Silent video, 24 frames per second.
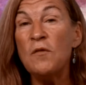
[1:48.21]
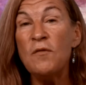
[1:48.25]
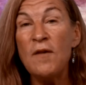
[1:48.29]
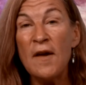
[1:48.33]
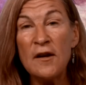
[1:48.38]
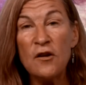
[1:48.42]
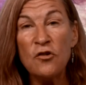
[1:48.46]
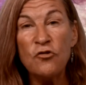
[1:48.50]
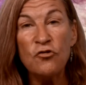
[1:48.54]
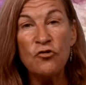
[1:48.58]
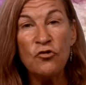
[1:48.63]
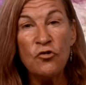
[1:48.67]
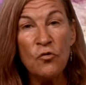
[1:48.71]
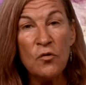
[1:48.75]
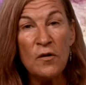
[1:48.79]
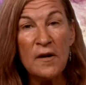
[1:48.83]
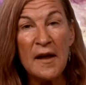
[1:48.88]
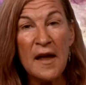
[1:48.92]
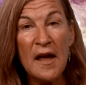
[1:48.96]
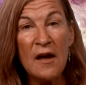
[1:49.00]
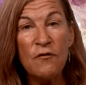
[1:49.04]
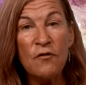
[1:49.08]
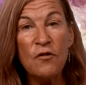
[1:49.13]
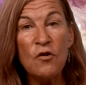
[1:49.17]
We've had a two
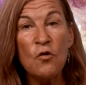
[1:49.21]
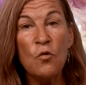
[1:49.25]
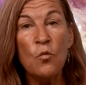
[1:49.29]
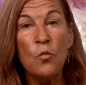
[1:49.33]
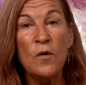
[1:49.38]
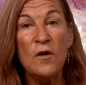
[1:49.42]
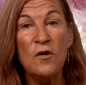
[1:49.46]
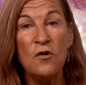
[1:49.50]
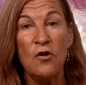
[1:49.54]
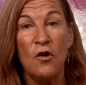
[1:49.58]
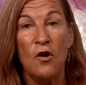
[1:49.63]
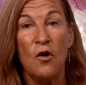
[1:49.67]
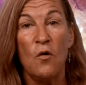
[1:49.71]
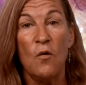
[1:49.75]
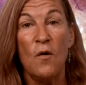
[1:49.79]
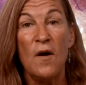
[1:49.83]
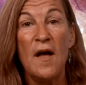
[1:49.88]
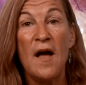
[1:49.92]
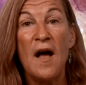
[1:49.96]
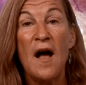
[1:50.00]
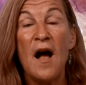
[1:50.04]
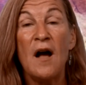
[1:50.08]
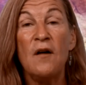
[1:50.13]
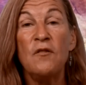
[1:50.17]
and a half year
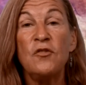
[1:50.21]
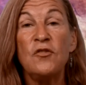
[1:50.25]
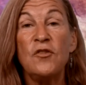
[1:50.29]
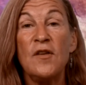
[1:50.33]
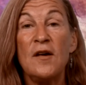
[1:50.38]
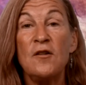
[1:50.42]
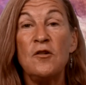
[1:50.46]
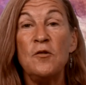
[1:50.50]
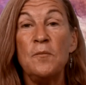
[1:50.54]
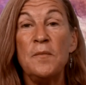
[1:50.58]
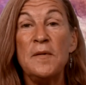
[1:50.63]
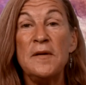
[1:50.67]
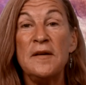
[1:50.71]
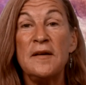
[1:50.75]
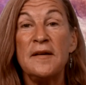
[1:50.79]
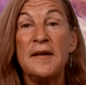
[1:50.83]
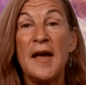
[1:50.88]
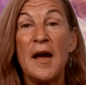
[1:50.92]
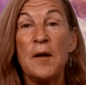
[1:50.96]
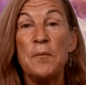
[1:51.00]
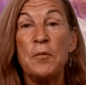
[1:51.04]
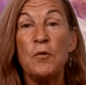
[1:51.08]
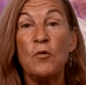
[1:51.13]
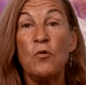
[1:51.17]
window of Saturn being
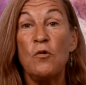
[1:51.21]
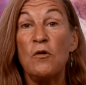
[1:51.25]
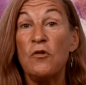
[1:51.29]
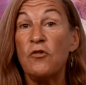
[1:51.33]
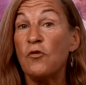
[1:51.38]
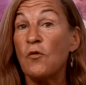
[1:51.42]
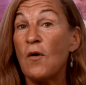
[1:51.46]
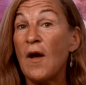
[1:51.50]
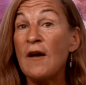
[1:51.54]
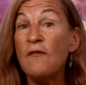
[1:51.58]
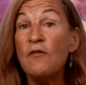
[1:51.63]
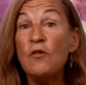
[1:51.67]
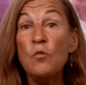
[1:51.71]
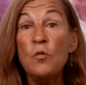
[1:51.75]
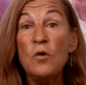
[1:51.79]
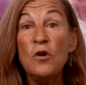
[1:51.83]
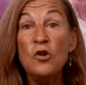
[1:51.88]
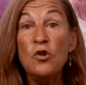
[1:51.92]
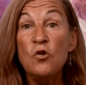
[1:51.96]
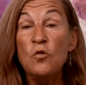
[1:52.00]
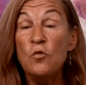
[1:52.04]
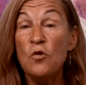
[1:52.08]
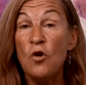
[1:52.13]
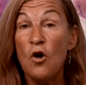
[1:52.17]
in Capricorn. So,
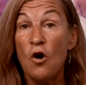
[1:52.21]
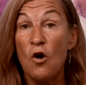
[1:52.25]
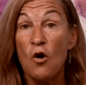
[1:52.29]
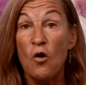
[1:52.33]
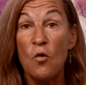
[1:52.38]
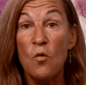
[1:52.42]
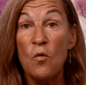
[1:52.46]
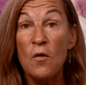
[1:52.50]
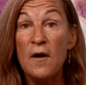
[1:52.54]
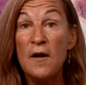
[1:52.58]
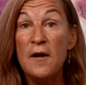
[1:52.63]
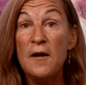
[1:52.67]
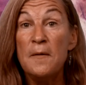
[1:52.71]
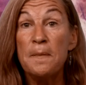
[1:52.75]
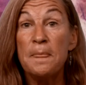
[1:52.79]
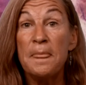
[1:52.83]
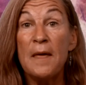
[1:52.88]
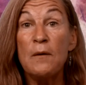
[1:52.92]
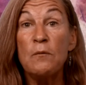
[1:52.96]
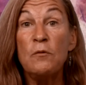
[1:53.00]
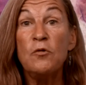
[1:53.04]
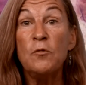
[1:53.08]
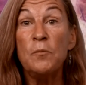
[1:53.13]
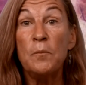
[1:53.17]
everyone you know
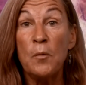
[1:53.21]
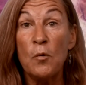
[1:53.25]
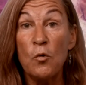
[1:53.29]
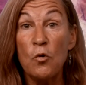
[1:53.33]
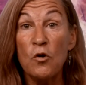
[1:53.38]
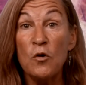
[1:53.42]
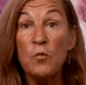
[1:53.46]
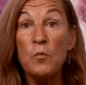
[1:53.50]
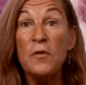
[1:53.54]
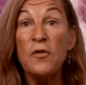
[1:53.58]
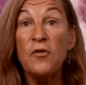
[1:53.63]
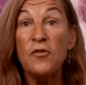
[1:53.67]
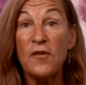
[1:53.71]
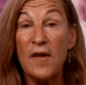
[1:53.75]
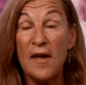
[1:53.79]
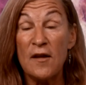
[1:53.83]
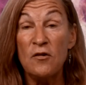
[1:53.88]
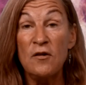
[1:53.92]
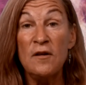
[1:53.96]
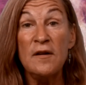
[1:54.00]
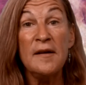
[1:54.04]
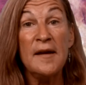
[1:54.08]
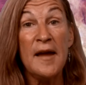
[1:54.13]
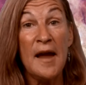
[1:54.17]
that was born with
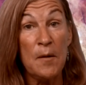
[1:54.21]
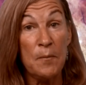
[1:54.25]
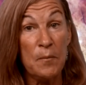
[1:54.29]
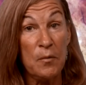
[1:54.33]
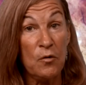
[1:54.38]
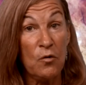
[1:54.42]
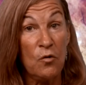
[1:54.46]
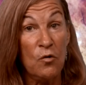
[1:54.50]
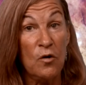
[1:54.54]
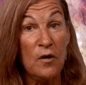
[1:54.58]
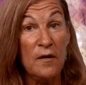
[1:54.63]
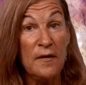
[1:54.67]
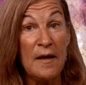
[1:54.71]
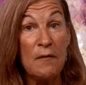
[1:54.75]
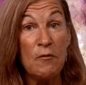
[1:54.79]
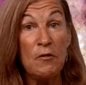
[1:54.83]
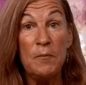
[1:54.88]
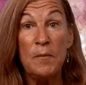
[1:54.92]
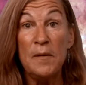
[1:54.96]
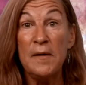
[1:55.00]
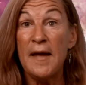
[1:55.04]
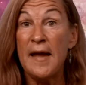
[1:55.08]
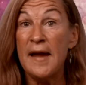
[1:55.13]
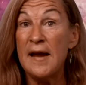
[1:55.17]
Saturn in Capricorn, that
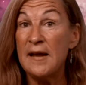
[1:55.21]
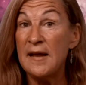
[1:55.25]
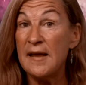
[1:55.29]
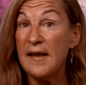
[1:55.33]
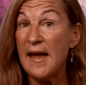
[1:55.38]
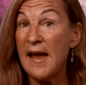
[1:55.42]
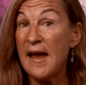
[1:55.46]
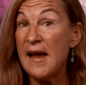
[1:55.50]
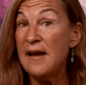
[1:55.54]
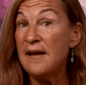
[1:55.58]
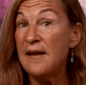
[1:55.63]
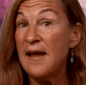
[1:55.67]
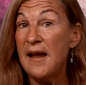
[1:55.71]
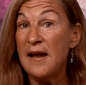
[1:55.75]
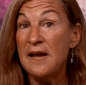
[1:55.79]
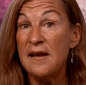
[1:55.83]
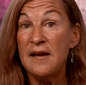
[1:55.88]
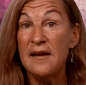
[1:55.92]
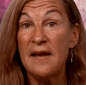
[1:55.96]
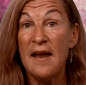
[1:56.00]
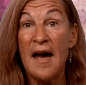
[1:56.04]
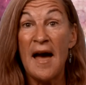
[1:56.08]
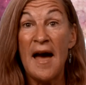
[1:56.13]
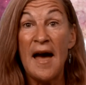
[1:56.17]
would be 88,
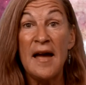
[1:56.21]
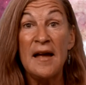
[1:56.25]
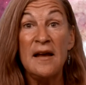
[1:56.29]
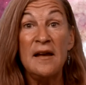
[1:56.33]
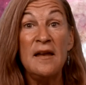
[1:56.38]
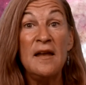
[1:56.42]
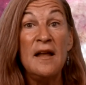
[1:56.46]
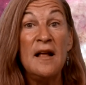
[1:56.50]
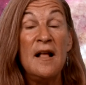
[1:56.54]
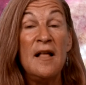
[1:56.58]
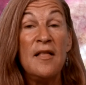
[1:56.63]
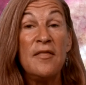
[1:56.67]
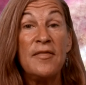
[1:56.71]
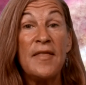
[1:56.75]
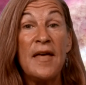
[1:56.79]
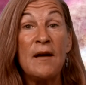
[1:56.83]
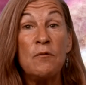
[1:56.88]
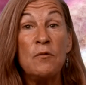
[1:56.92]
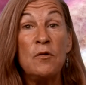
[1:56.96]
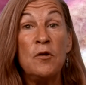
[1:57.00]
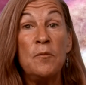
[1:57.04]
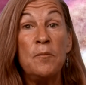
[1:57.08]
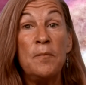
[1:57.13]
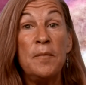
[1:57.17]
89,
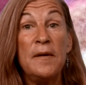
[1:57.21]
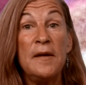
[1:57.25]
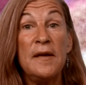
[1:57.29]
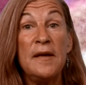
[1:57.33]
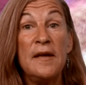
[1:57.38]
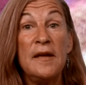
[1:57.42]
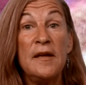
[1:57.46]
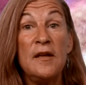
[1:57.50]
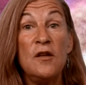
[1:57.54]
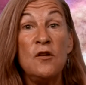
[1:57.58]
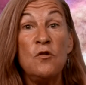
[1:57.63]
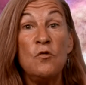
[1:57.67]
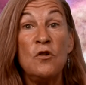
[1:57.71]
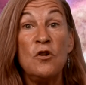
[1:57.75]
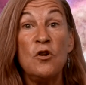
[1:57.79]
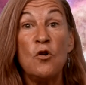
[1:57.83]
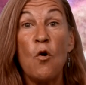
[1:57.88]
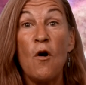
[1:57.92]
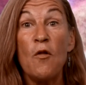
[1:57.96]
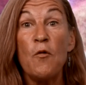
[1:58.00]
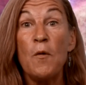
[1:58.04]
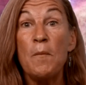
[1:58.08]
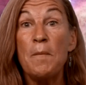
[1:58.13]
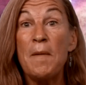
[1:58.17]
that would be, you
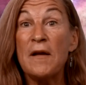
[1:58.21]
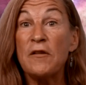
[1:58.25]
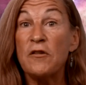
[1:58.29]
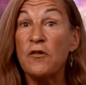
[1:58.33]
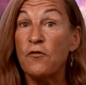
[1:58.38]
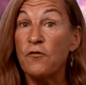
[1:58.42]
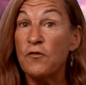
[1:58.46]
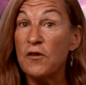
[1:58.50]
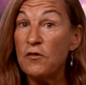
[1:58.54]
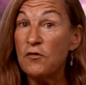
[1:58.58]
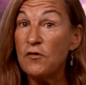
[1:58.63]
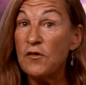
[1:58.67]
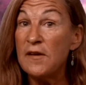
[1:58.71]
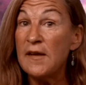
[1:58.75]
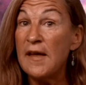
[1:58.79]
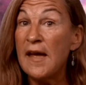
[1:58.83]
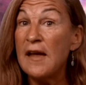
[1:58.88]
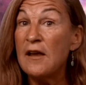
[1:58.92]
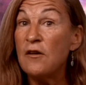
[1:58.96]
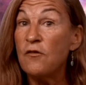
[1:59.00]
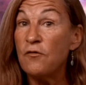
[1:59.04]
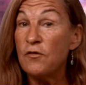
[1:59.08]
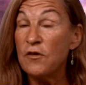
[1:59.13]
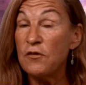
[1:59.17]
can go all the way back to
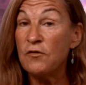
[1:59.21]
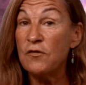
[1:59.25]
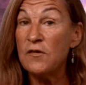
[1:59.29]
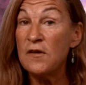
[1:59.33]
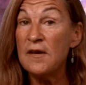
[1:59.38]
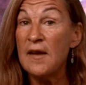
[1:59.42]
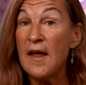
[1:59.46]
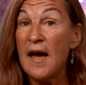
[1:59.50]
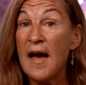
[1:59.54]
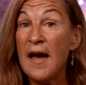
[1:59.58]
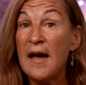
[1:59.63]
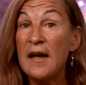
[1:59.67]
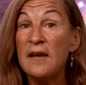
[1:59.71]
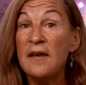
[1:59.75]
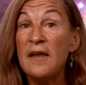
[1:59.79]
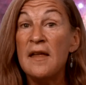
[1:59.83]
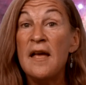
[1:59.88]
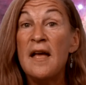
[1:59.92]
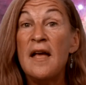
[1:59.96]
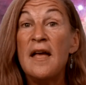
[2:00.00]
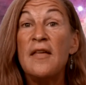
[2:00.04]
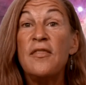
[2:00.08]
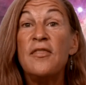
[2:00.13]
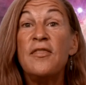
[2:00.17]
58,
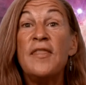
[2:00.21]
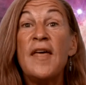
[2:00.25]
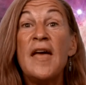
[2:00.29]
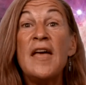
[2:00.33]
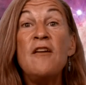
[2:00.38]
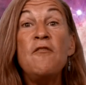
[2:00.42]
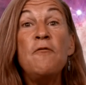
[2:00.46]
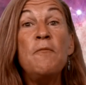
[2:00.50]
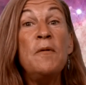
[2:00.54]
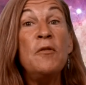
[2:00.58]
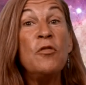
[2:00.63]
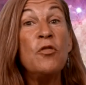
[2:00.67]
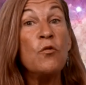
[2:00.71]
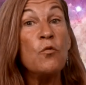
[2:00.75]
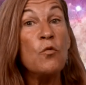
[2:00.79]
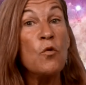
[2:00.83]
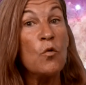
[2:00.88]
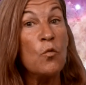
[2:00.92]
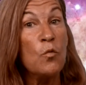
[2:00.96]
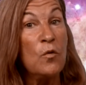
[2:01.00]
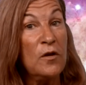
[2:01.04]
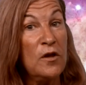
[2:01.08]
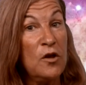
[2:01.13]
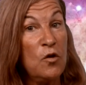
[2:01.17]
59, They've been
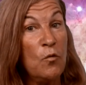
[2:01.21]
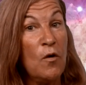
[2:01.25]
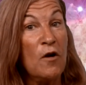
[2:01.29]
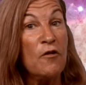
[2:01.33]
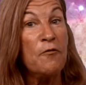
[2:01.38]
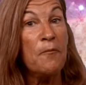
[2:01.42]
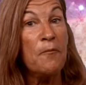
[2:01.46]
through a really